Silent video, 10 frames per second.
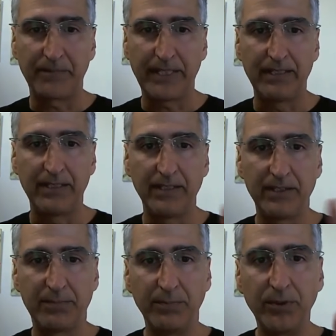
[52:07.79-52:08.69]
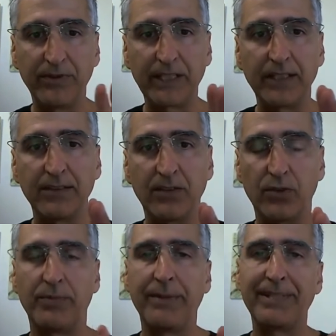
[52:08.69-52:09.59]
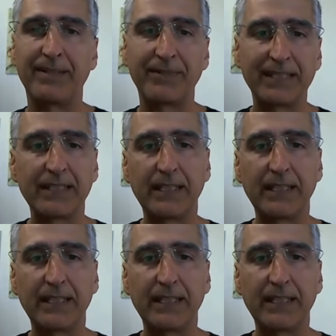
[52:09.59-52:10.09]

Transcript: is moving, or maybe something's